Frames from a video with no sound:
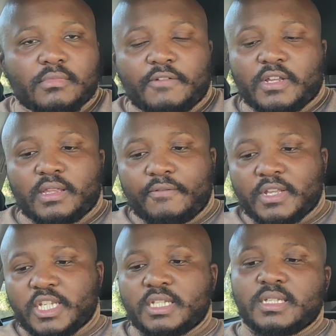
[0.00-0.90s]

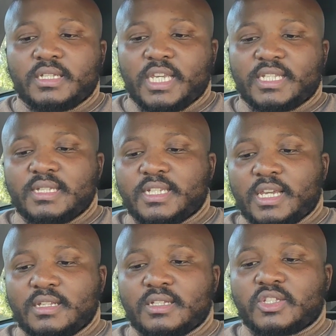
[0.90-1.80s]
after Jason
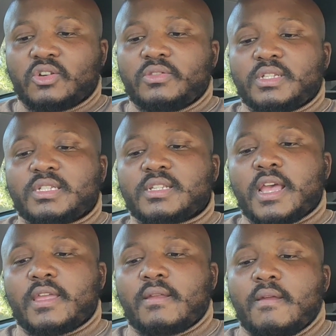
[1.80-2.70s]
Jenkins scored this try,